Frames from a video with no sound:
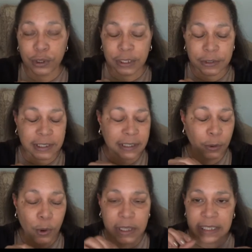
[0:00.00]
There's
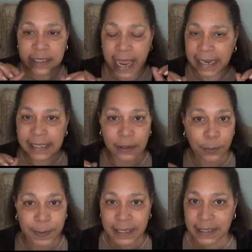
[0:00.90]
all these tiny
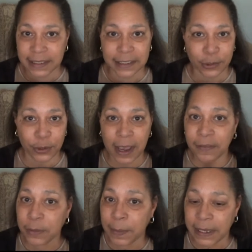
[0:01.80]
little pieces, so you
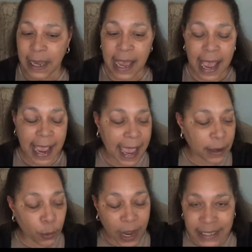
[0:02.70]
have to be, I
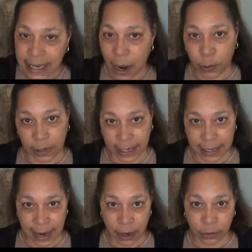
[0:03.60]
had a white towel
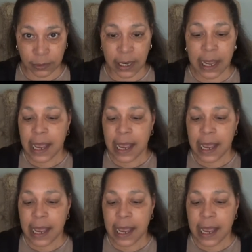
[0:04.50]
laid out.